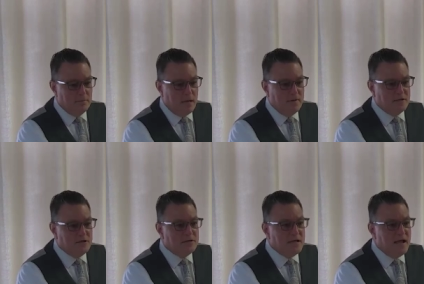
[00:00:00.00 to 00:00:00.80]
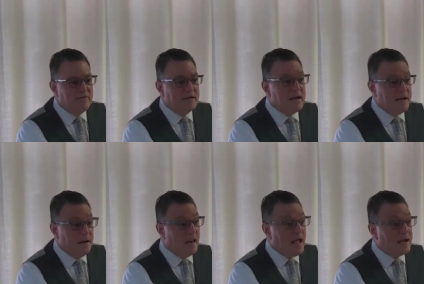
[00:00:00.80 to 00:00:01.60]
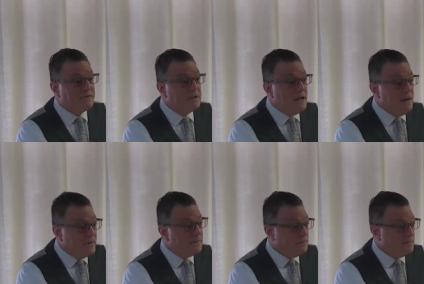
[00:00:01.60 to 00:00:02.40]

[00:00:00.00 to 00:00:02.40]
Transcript: Maybe she's having a lack of sleep.